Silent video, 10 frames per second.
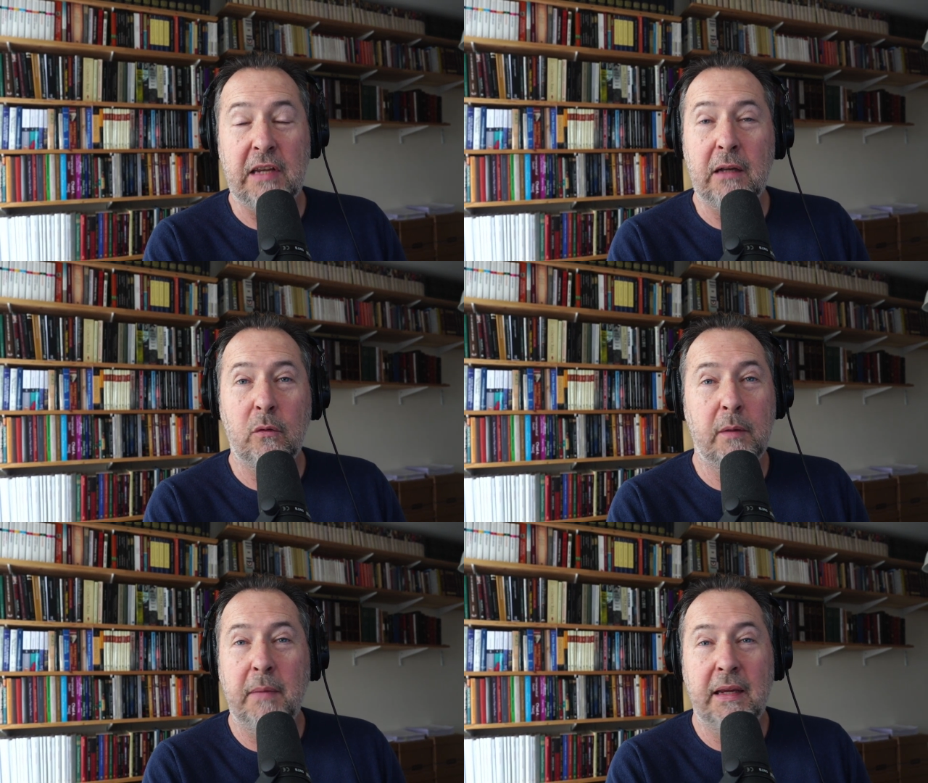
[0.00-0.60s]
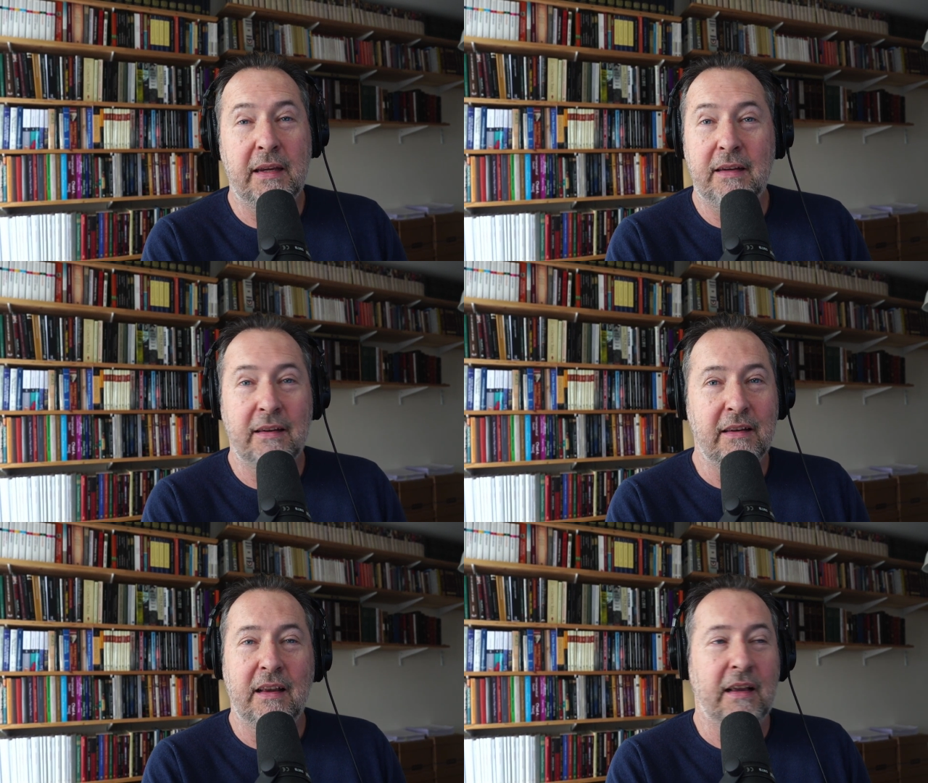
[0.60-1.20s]
How do I make it
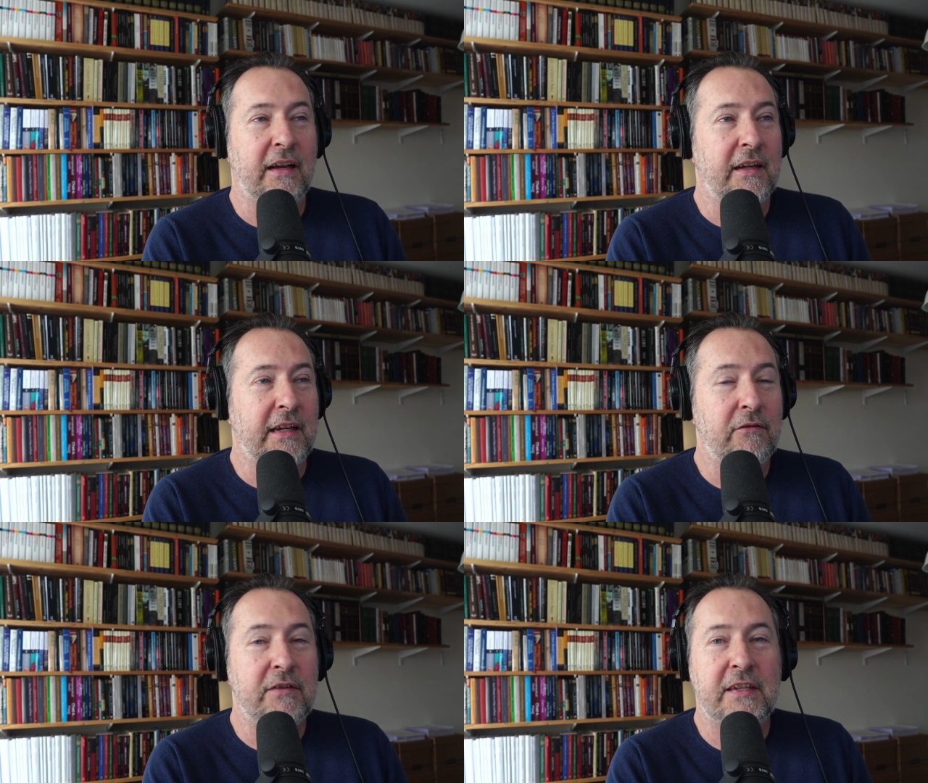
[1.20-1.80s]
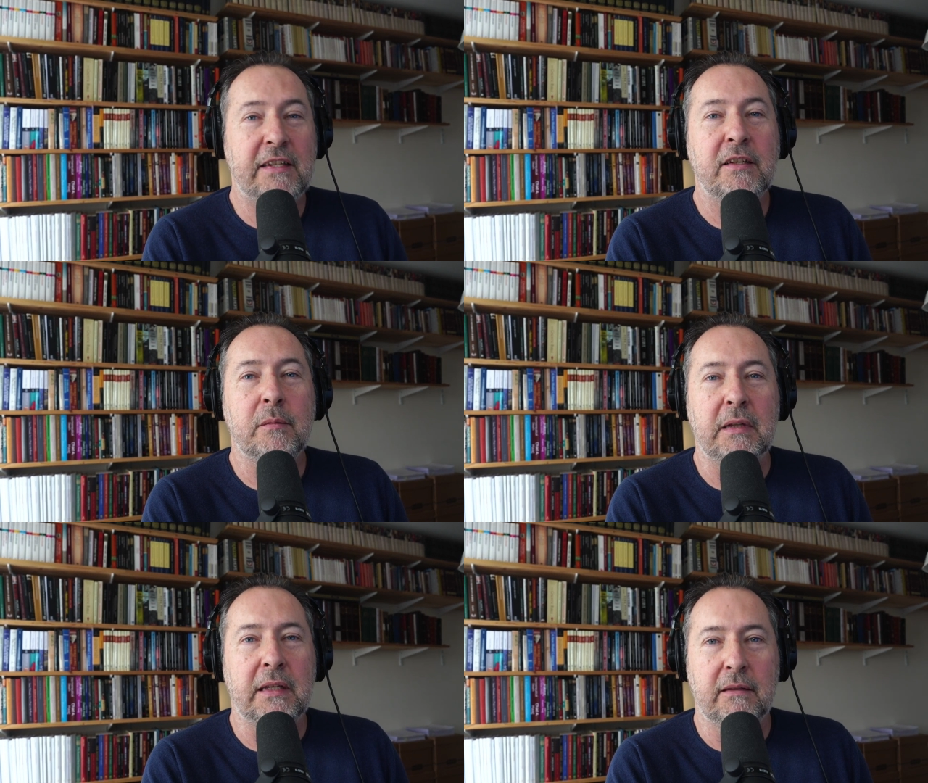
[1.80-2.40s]

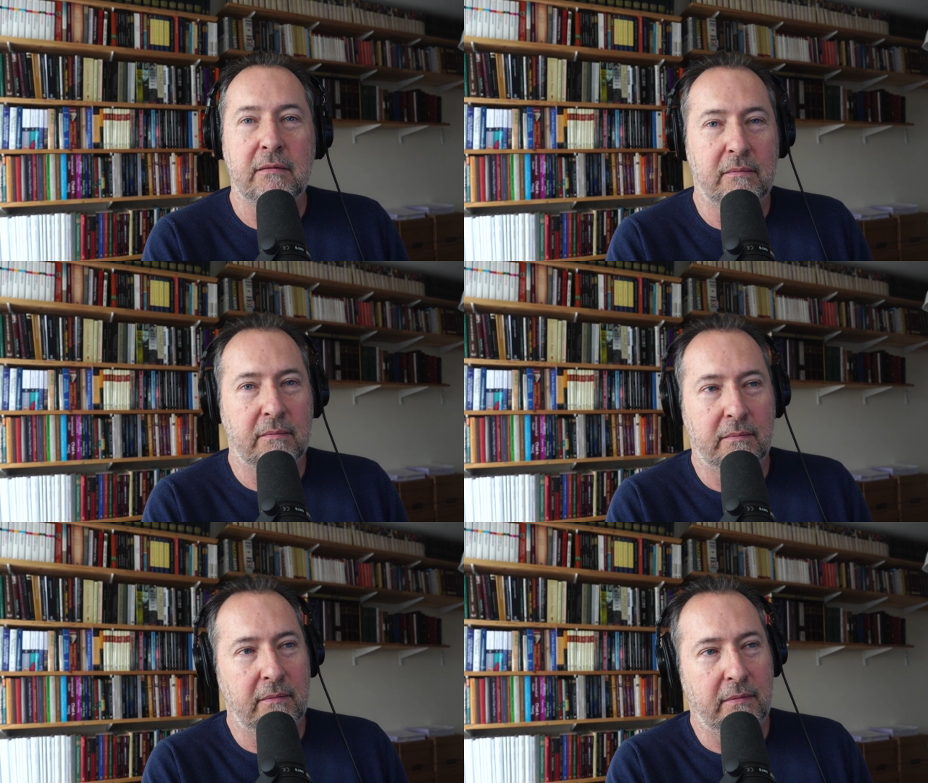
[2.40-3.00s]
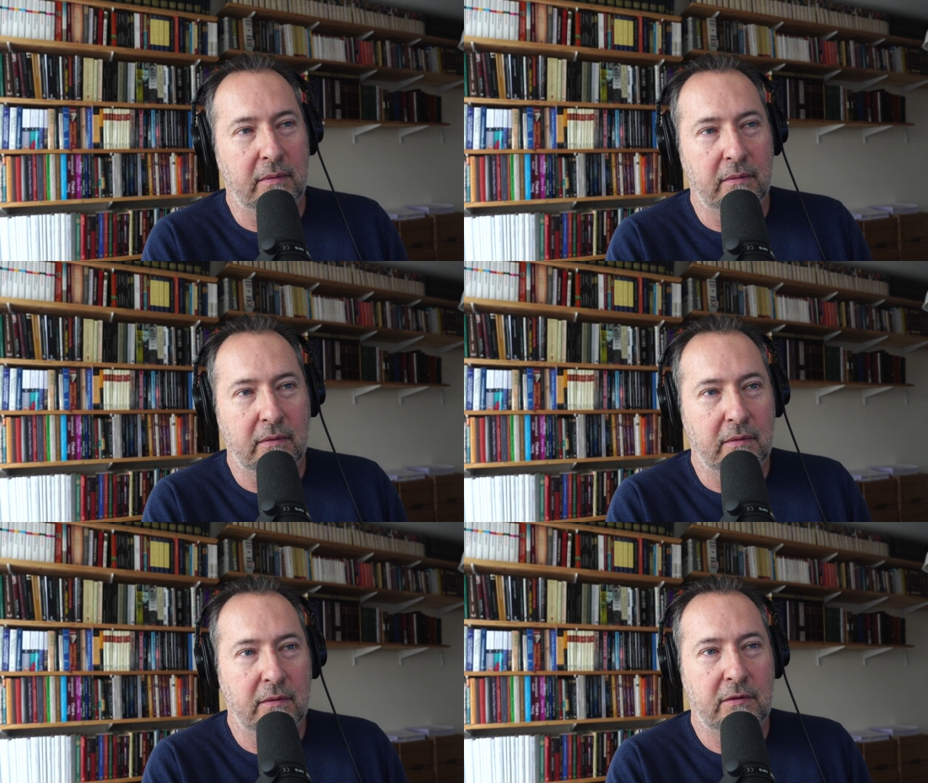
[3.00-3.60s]
irresistibly
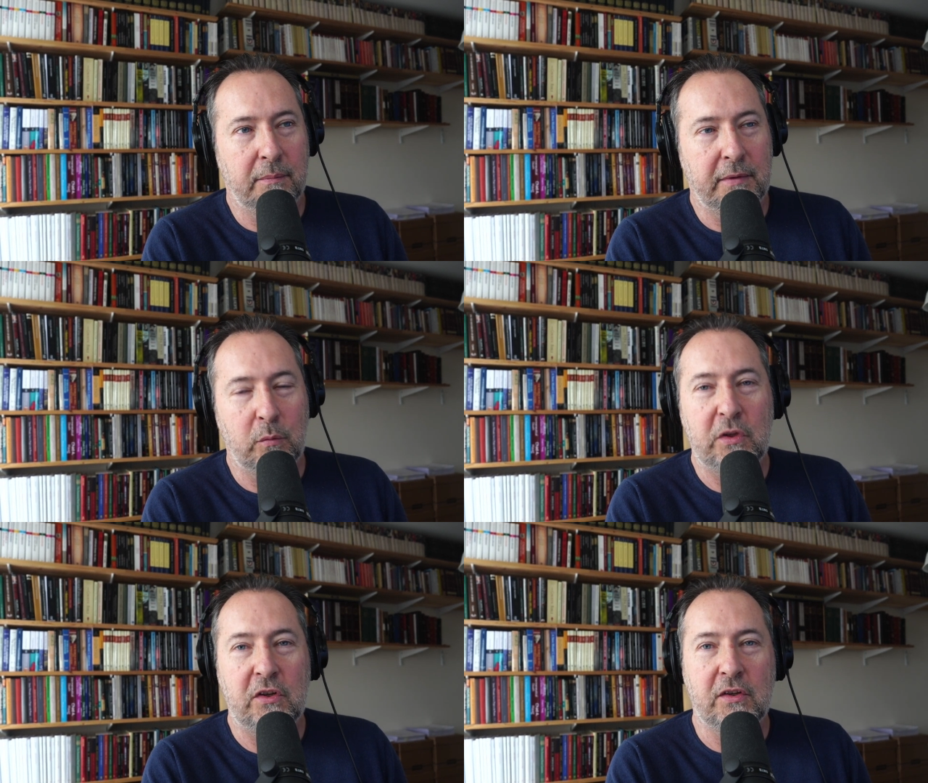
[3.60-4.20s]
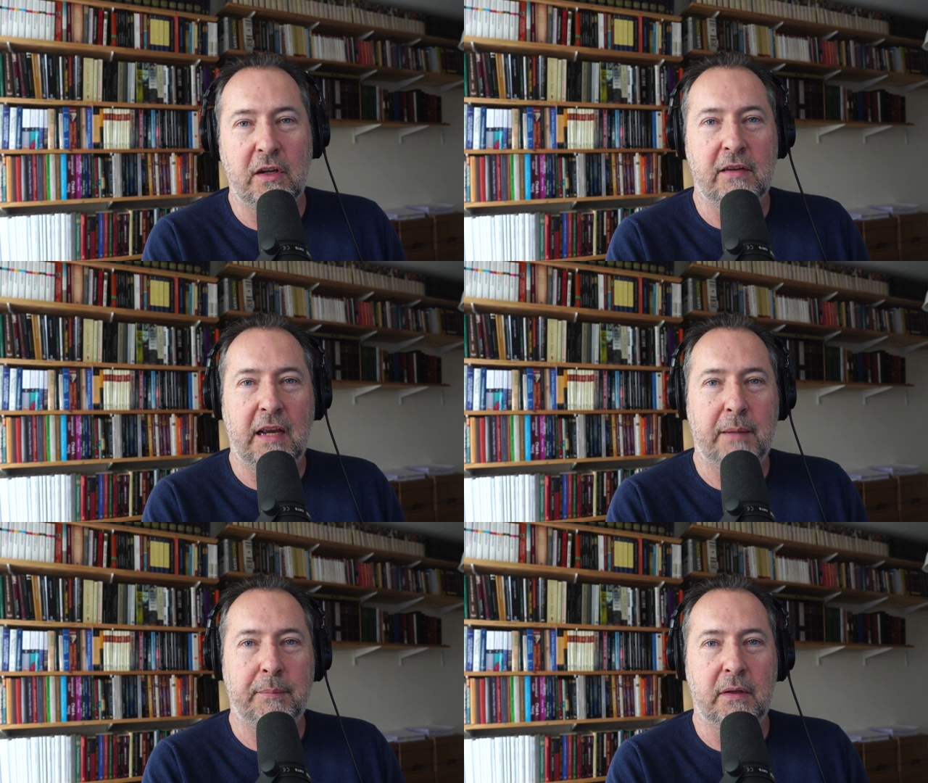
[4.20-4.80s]
something which is going to
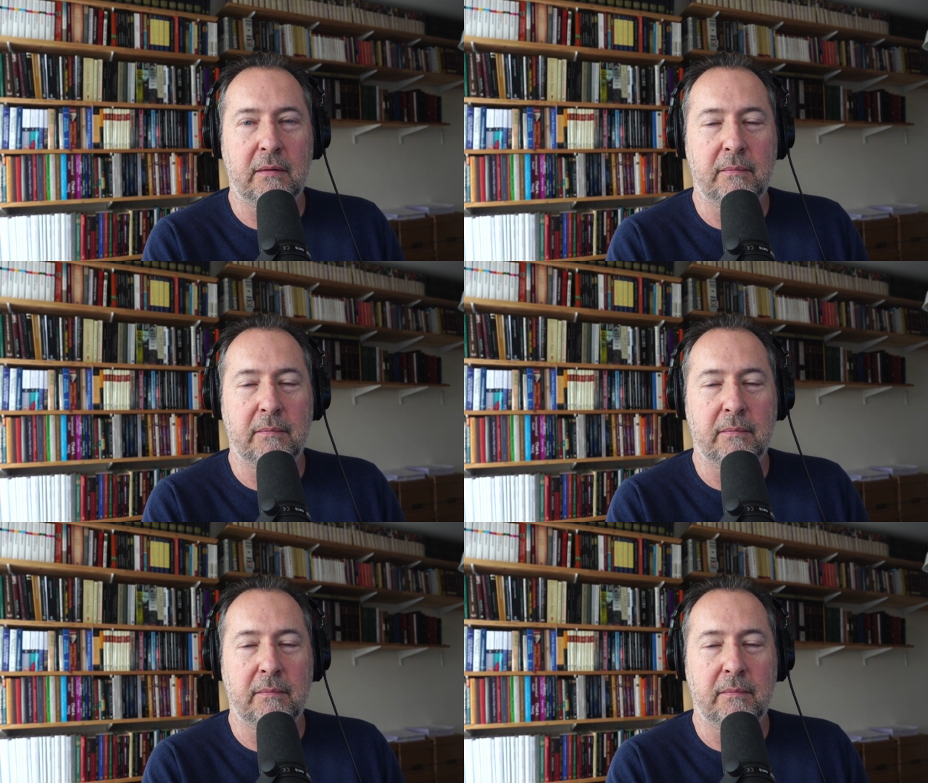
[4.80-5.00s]
happen?